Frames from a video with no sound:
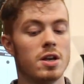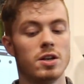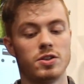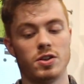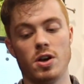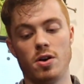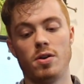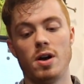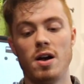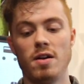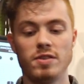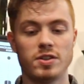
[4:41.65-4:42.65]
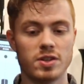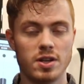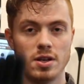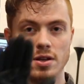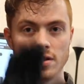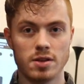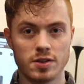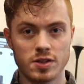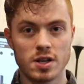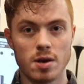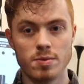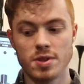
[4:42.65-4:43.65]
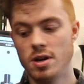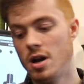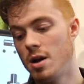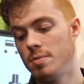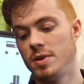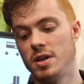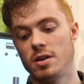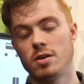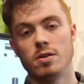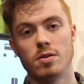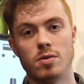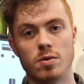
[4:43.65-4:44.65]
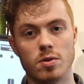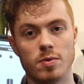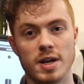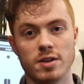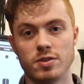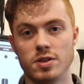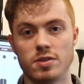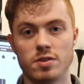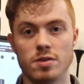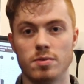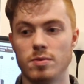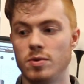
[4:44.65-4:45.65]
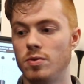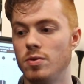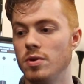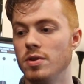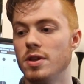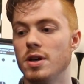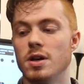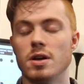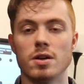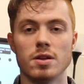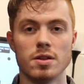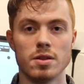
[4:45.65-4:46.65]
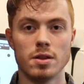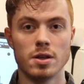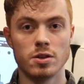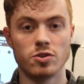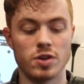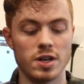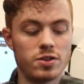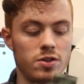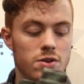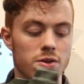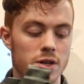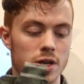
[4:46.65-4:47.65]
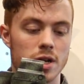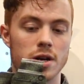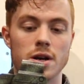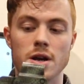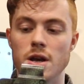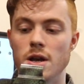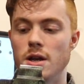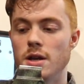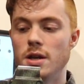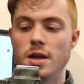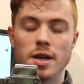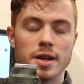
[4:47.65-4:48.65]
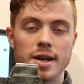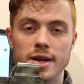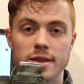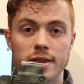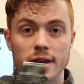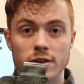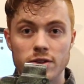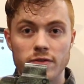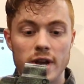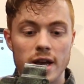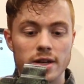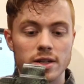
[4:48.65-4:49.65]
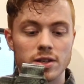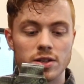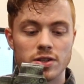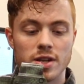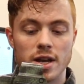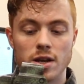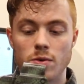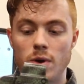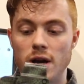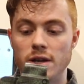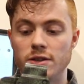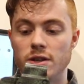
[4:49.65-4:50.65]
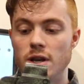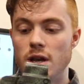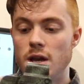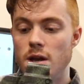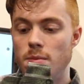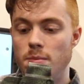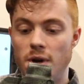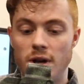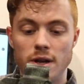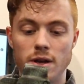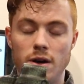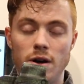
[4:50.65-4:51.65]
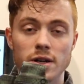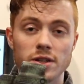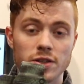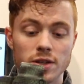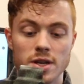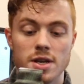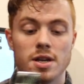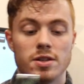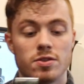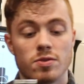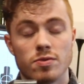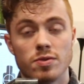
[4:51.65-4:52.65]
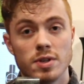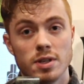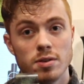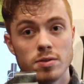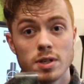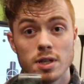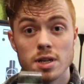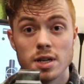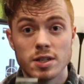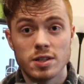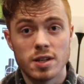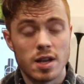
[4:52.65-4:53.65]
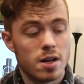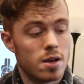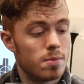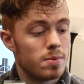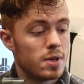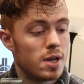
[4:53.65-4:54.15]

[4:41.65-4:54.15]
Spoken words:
So obviously it doesn't come with an optic or rail system or the tracer unit here and anything else I've added aesthetic wise. But honestly, it's a really nice setup.